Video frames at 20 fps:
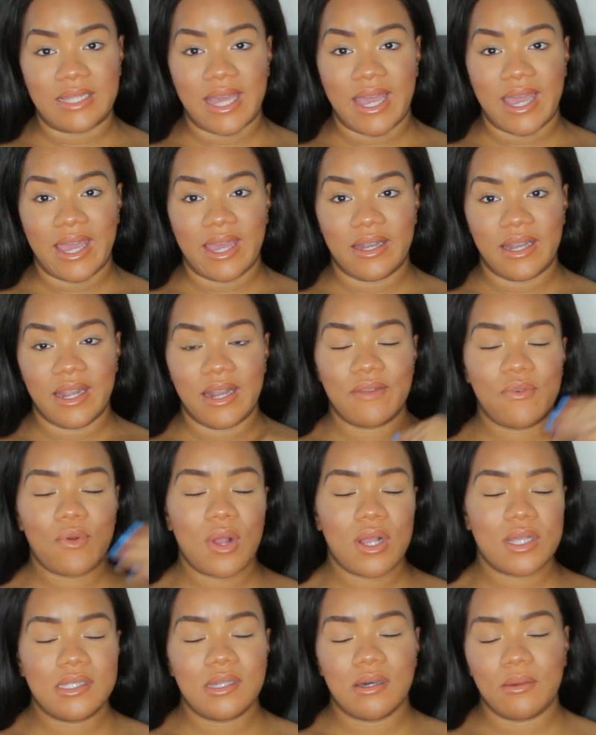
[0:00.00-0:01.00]
That, and of
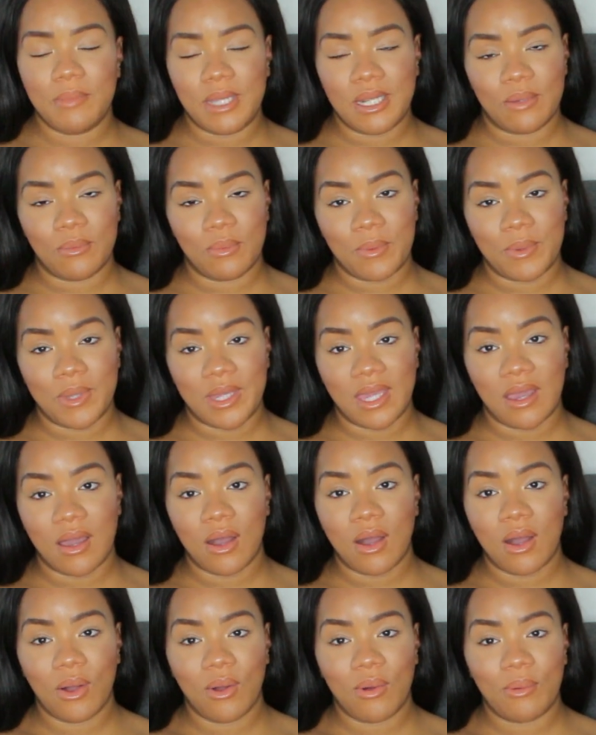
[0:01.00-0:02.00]
course they'll meet him when we get
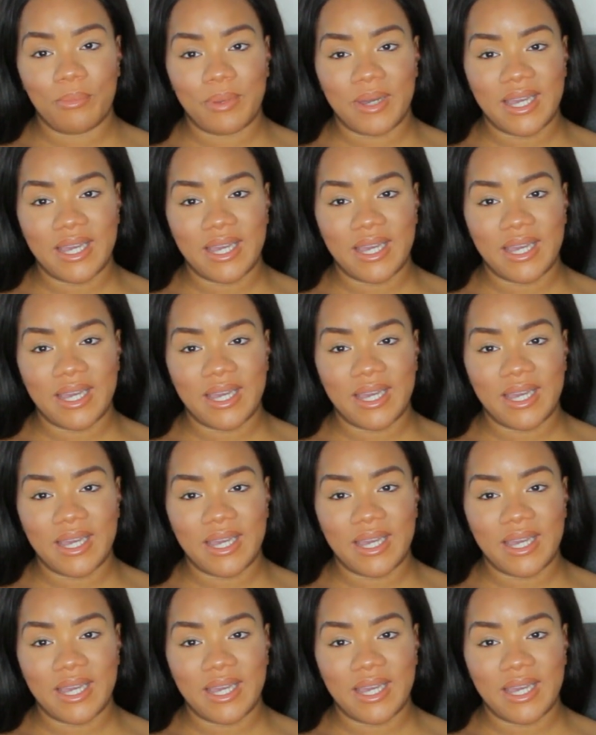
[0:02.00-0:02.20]
home,